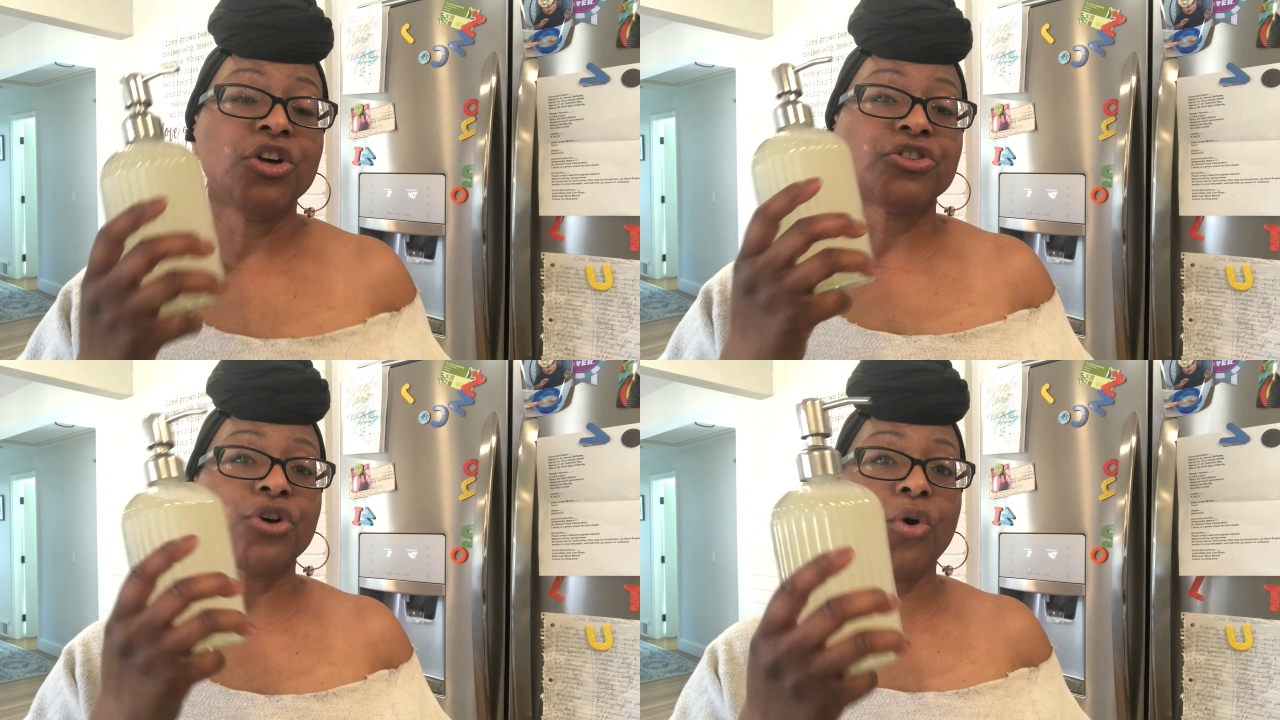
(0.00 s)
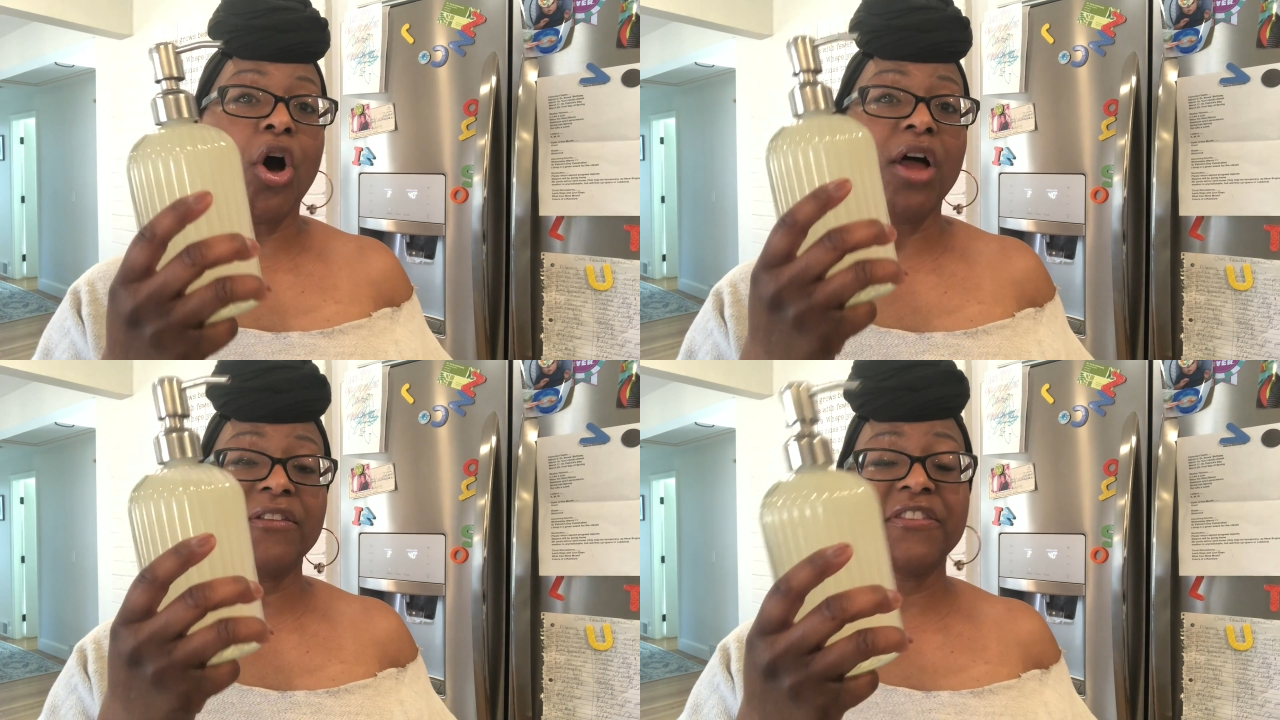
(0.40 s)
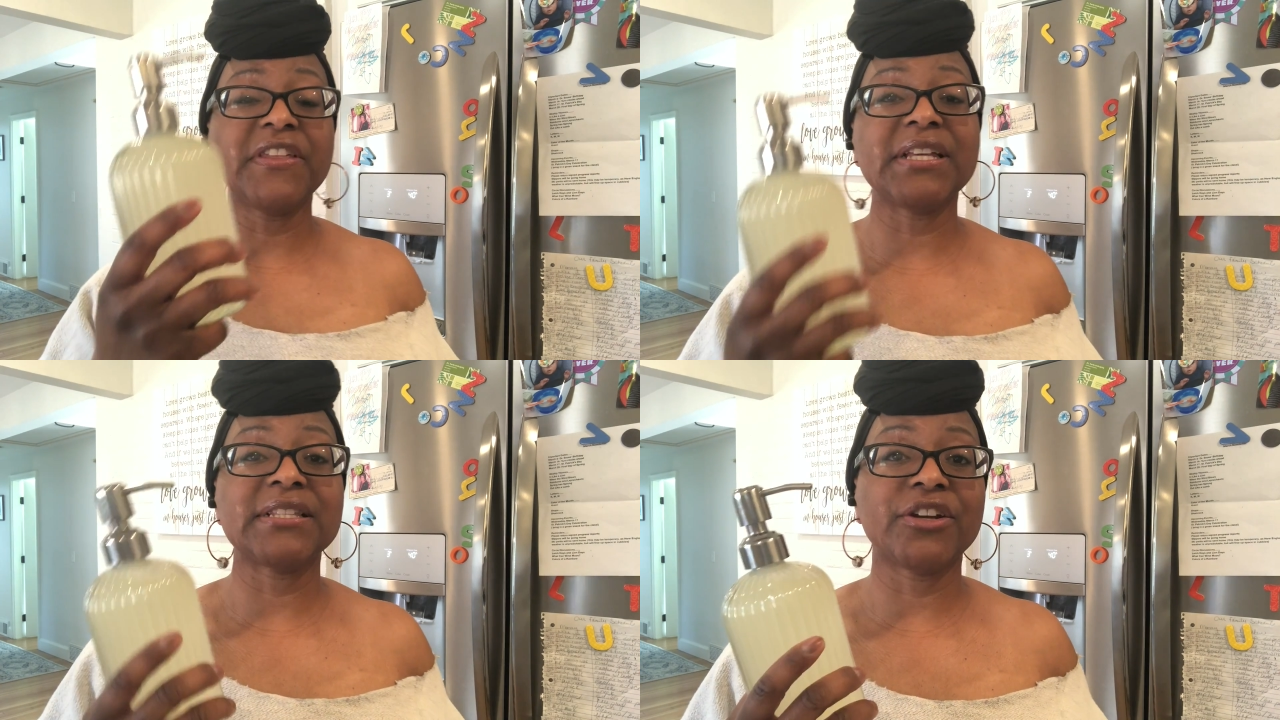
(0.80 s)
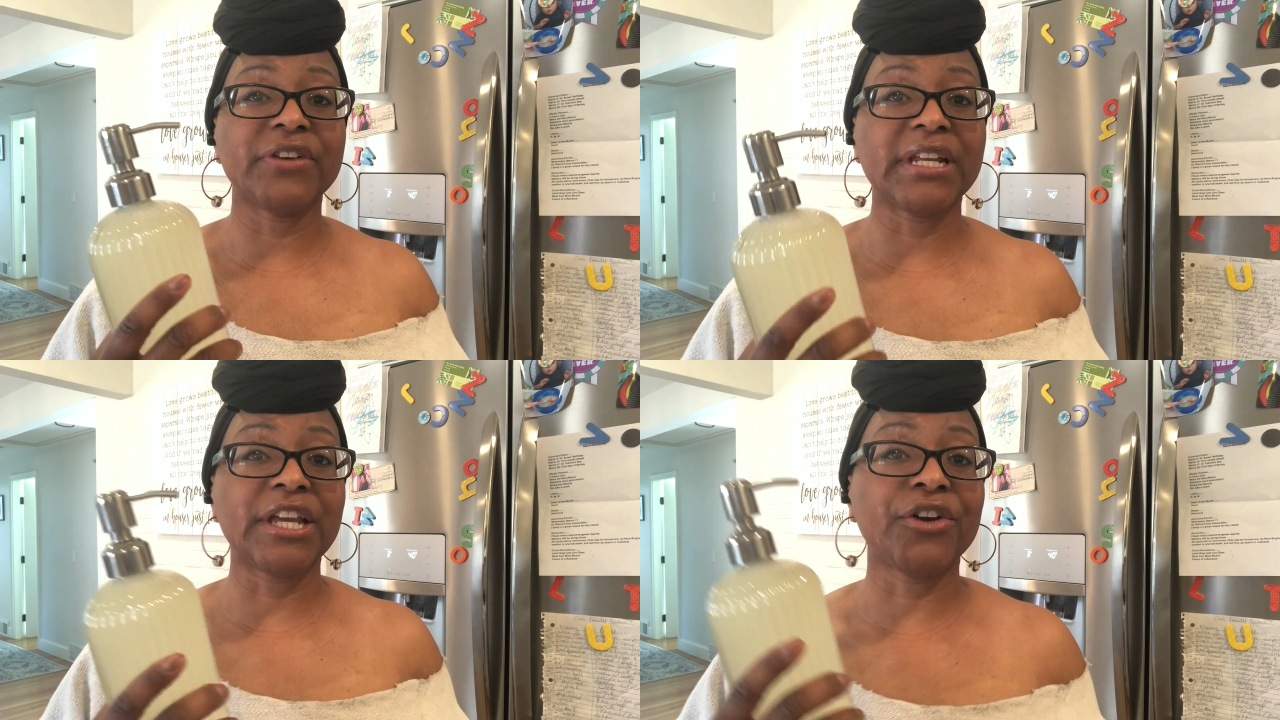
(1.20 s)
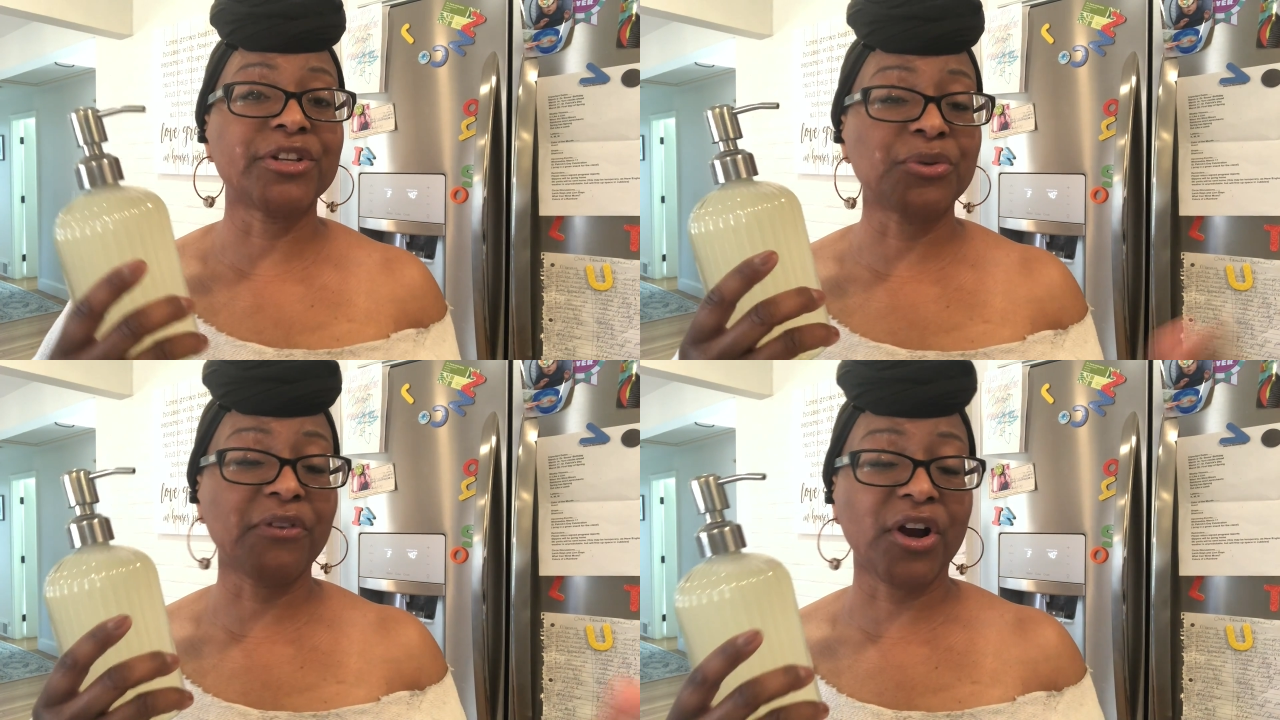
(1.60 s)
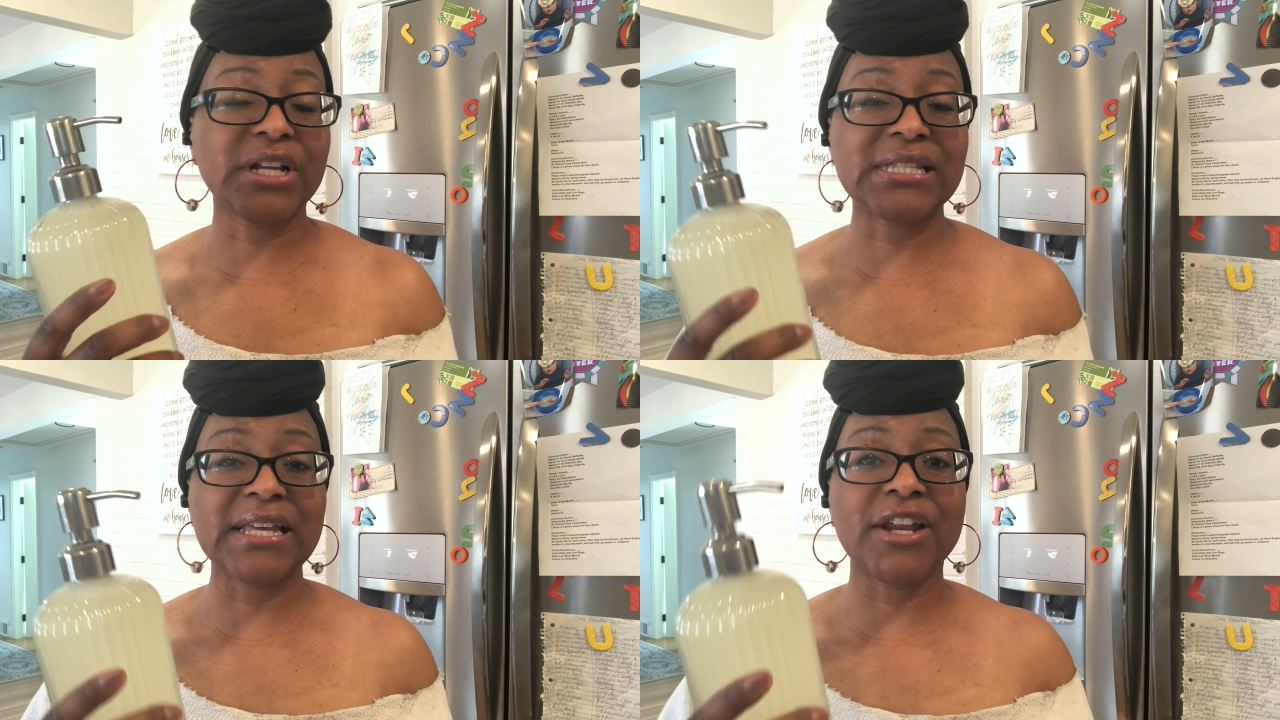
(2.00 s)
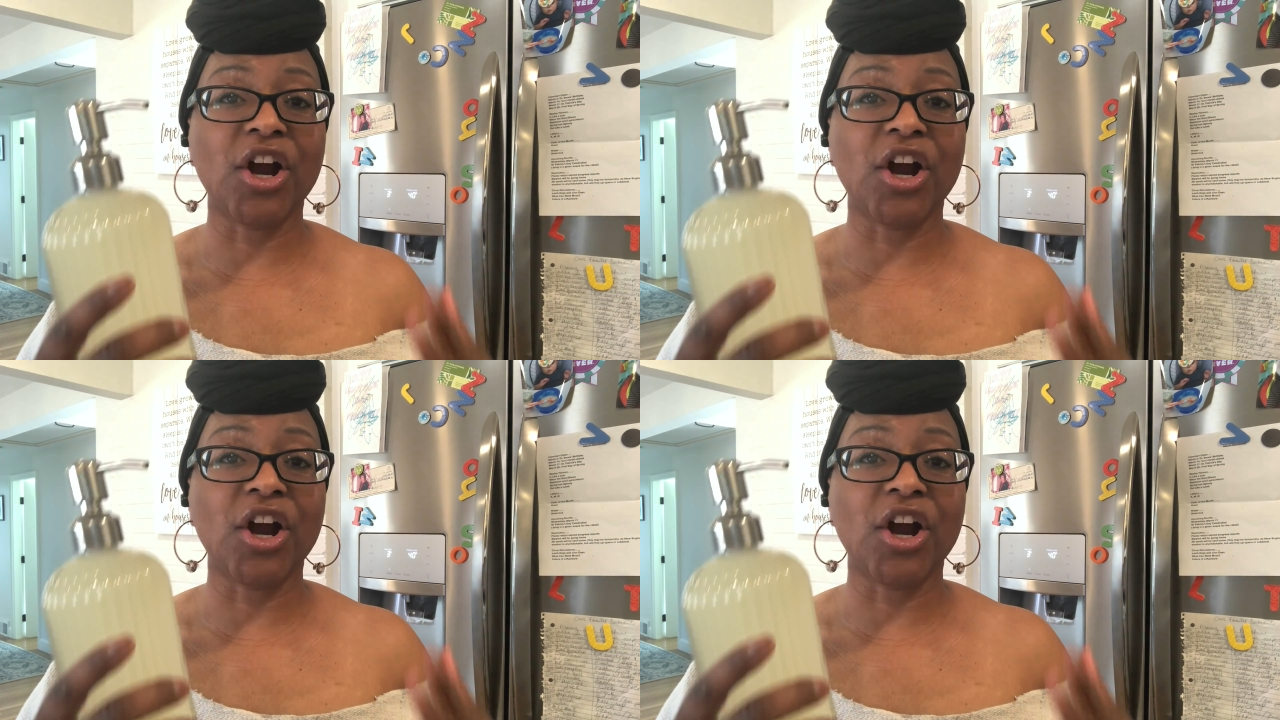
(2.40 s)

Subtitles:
So all of the things that are in here, as we've already said,